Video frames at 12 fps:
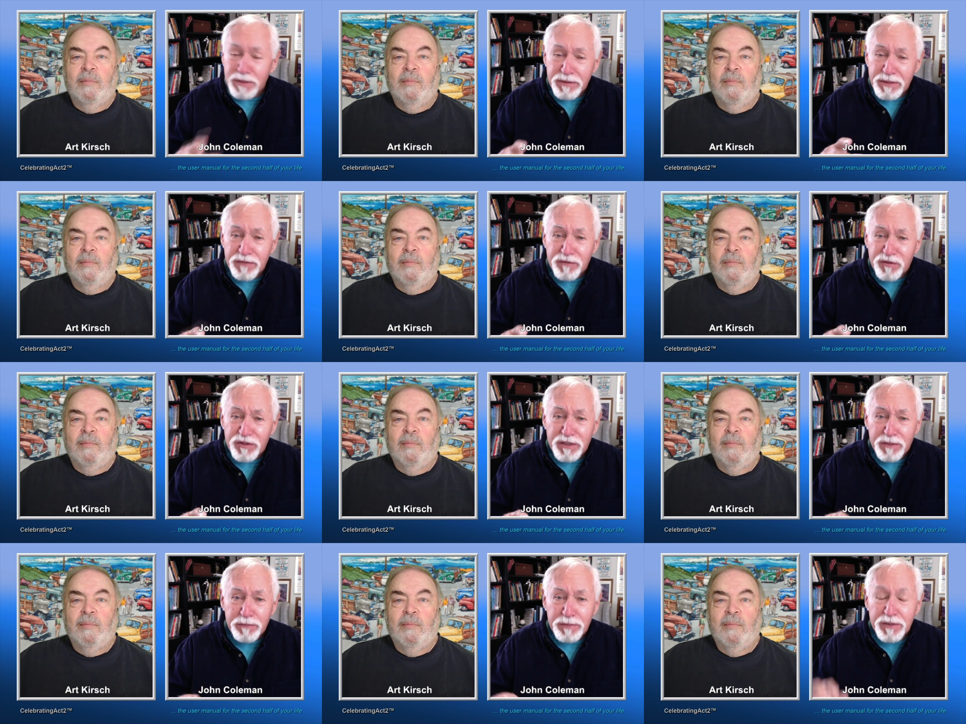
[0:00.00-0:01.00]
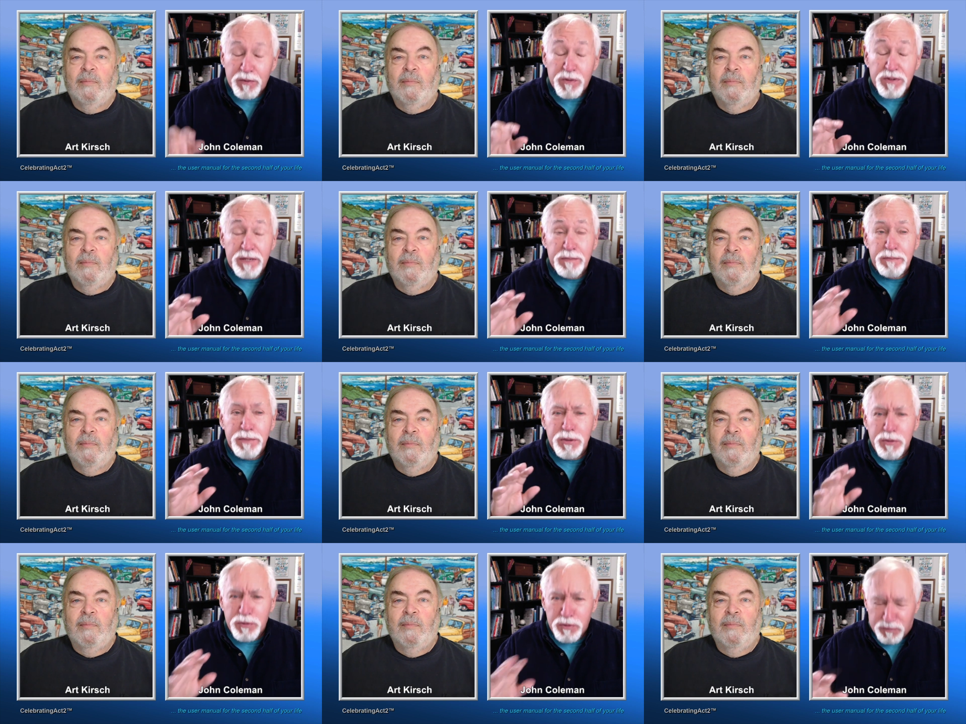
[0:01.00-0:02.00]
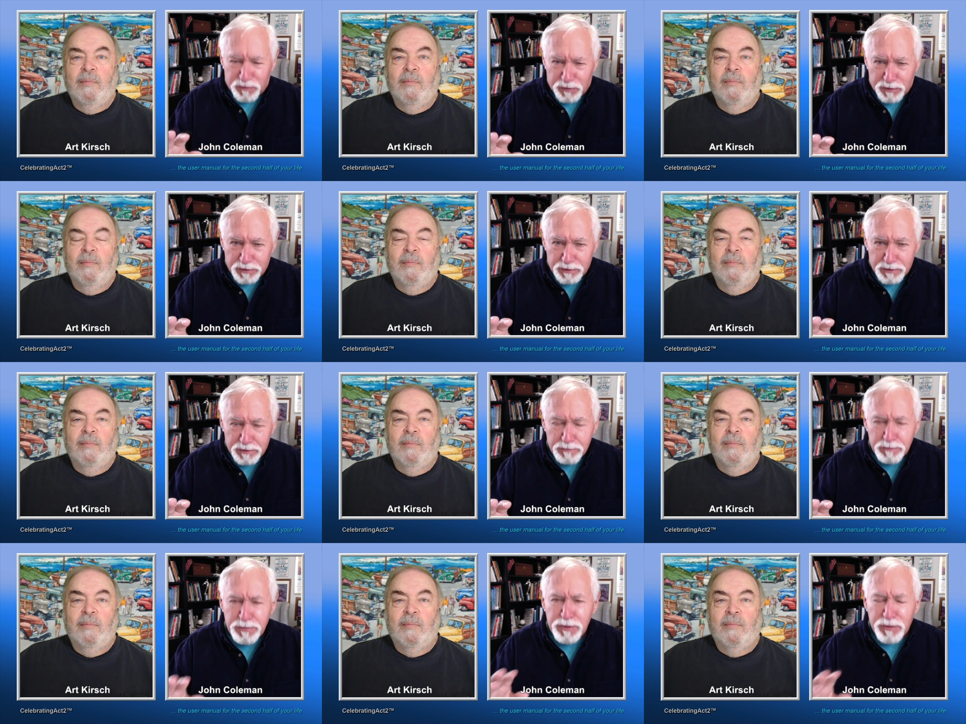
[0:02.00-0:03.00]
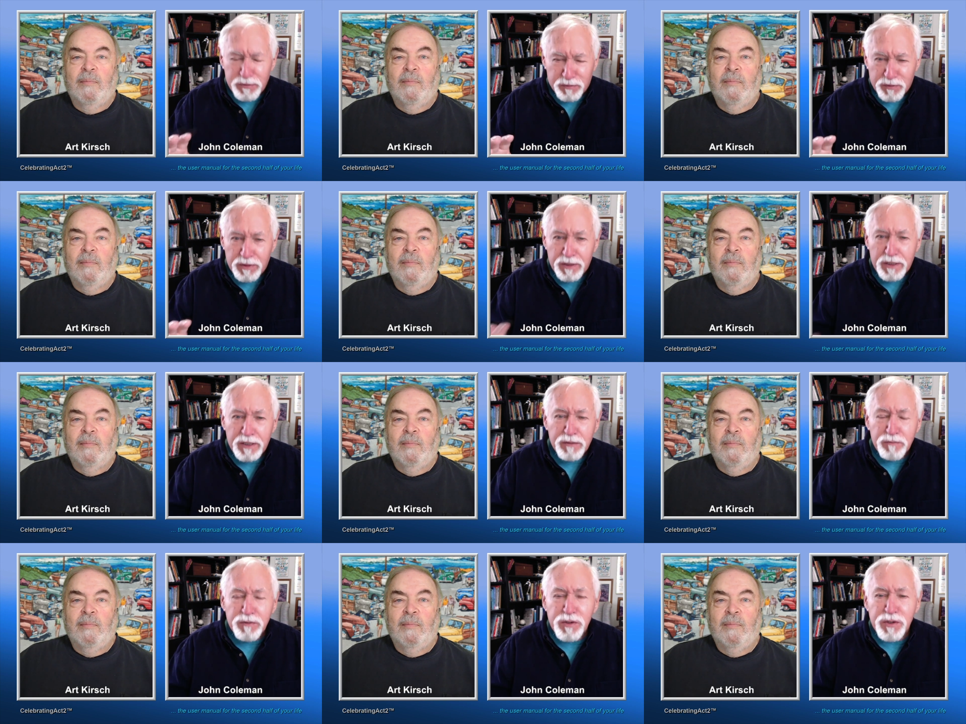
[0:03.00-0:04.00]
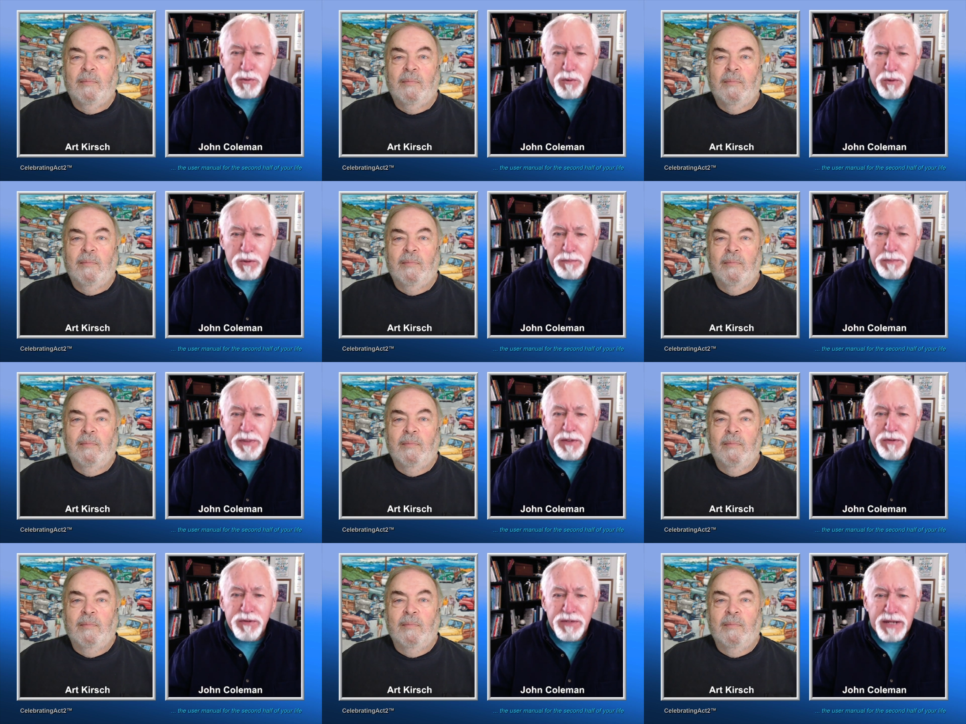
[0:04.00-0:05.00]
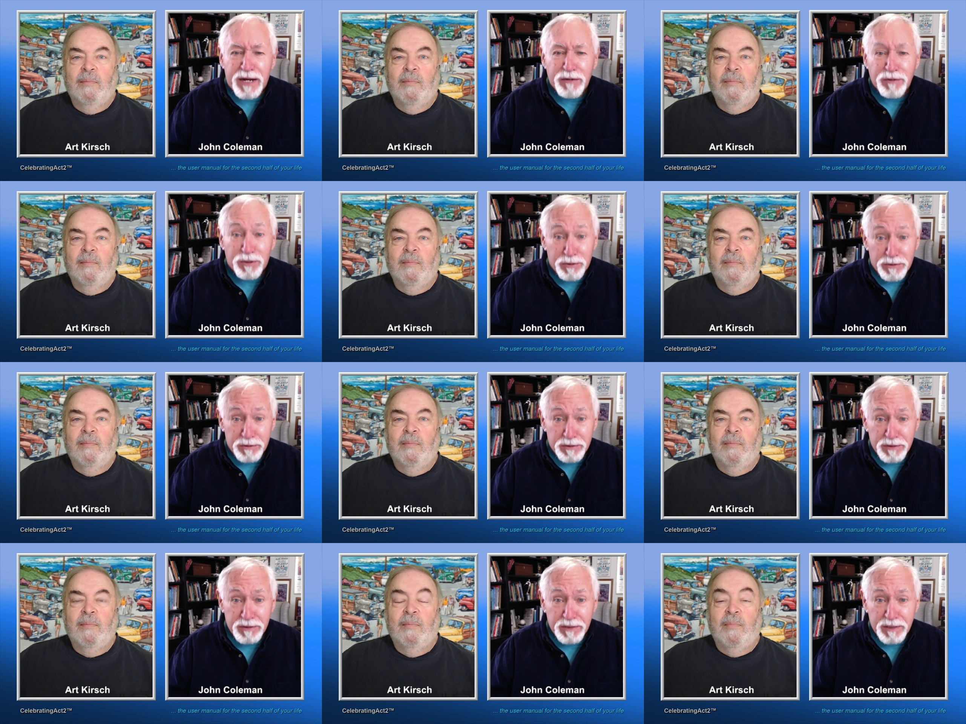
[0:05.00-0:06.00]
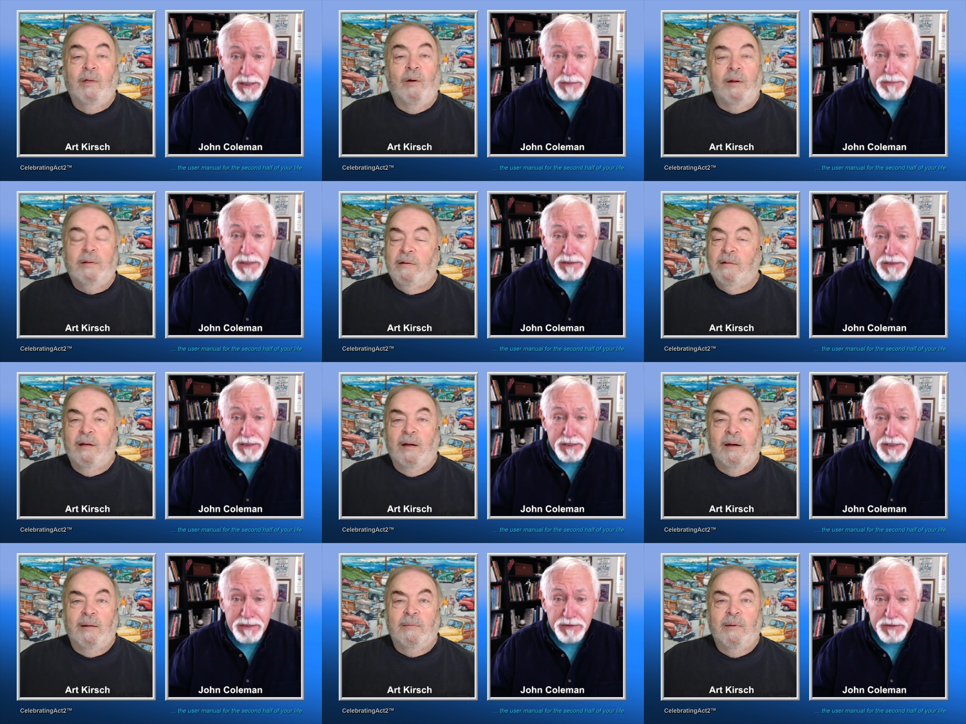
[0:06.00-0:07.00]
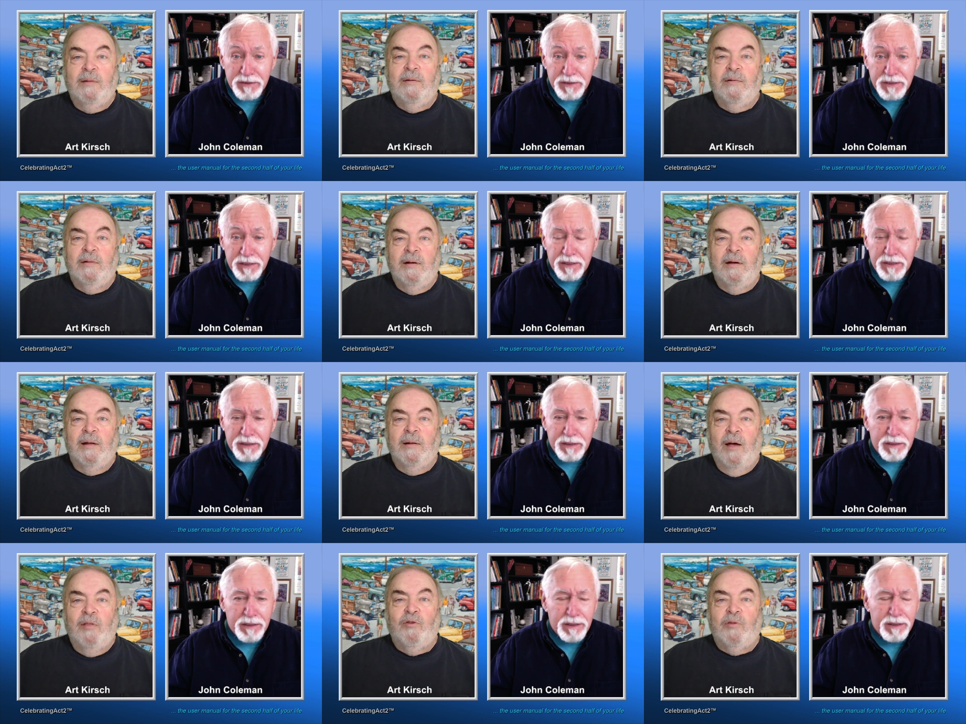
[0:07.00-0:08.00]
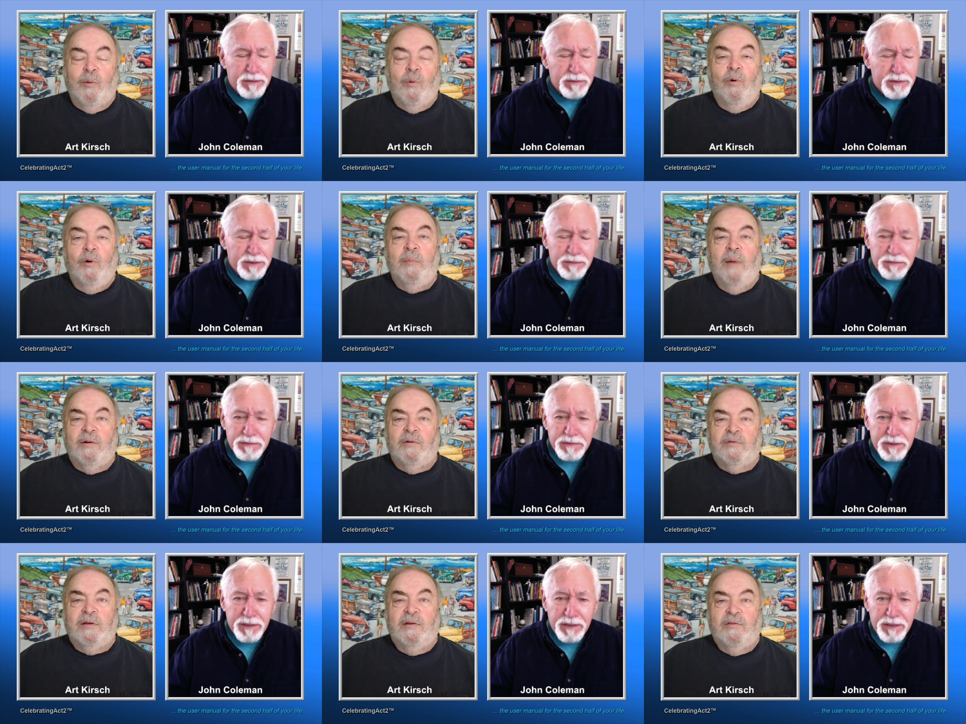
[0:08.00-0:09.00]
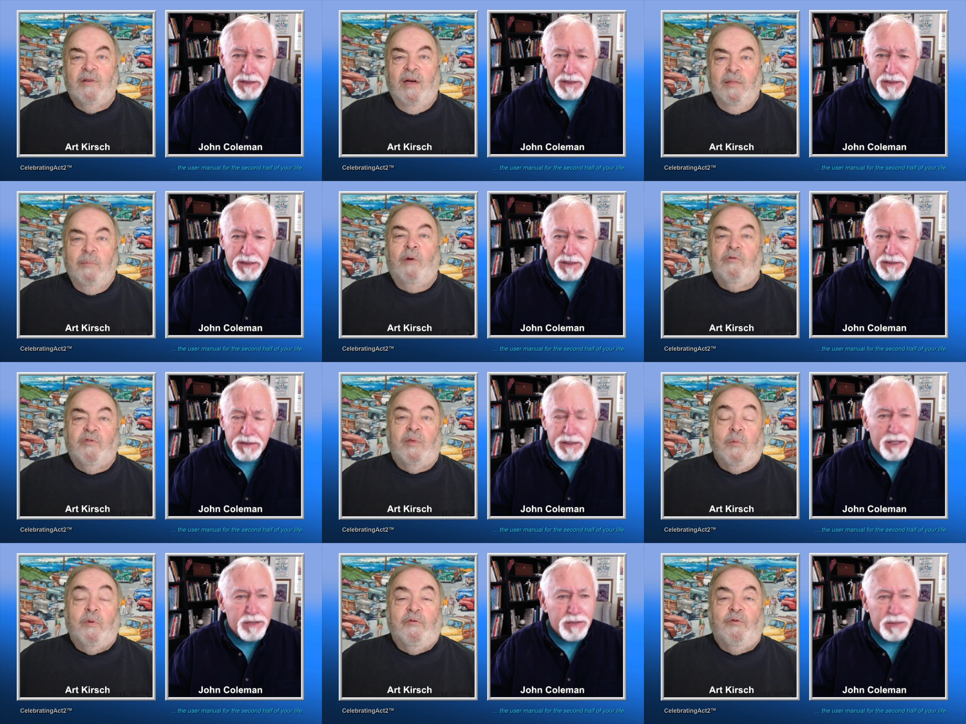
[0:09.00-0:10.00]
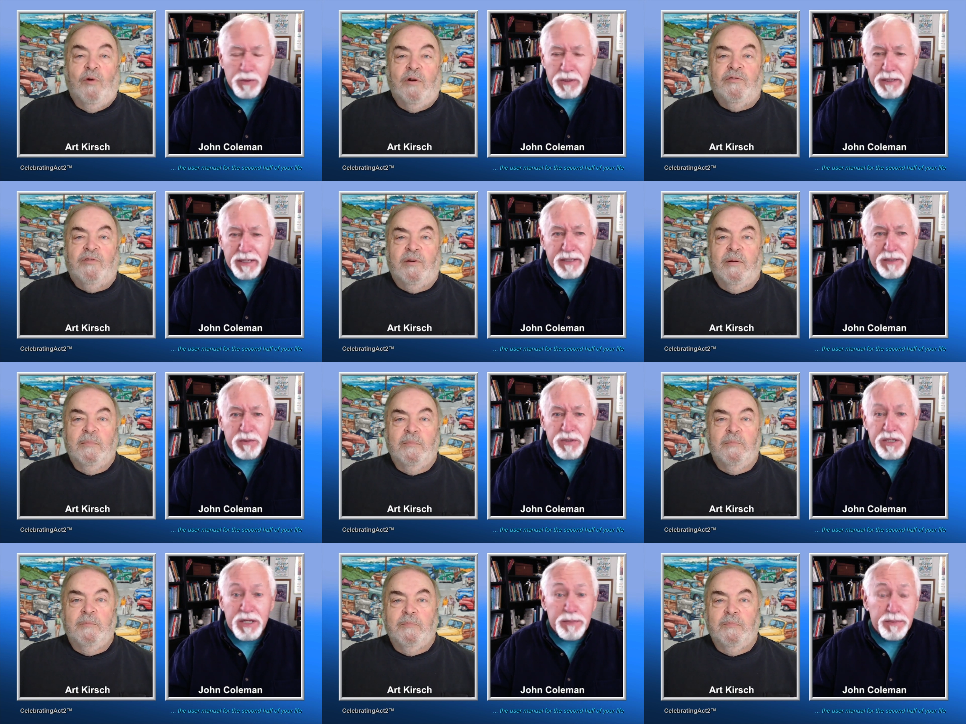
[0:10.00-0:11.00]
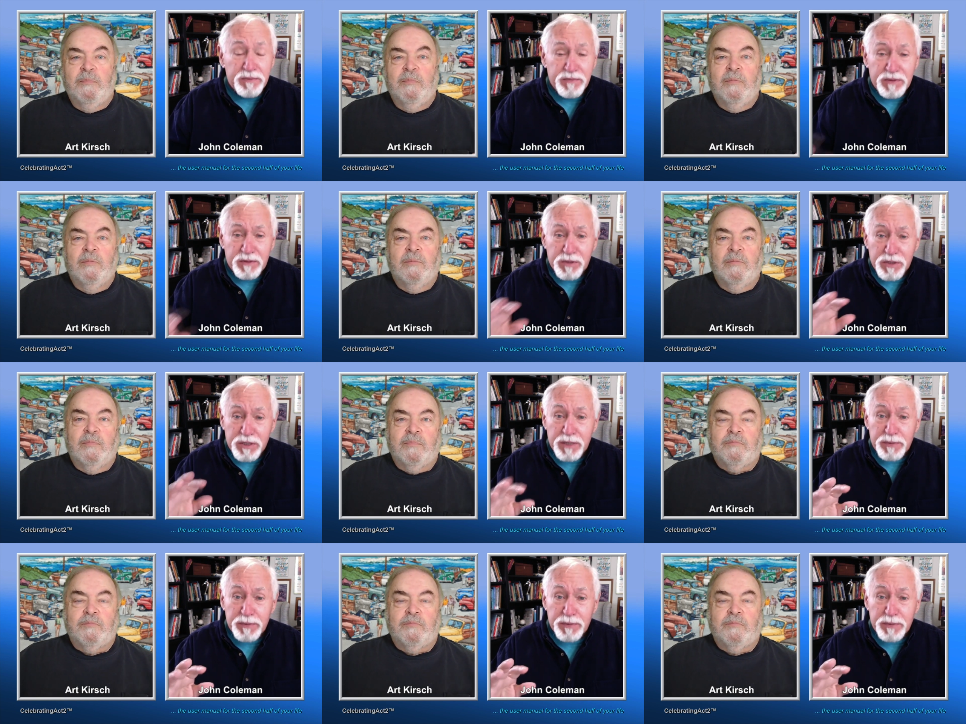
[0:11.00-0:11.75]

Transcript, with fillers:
Speaker 1: must not have seen it, but there was a beautiful, beautiful restored Pierce Arrow.
Speaker 2: No, I uh, did not. I did not. I thought they uh, were all Model Ts. Most of them were oh, Fords. Oh,
Speaker 1: and there was a couple of there was a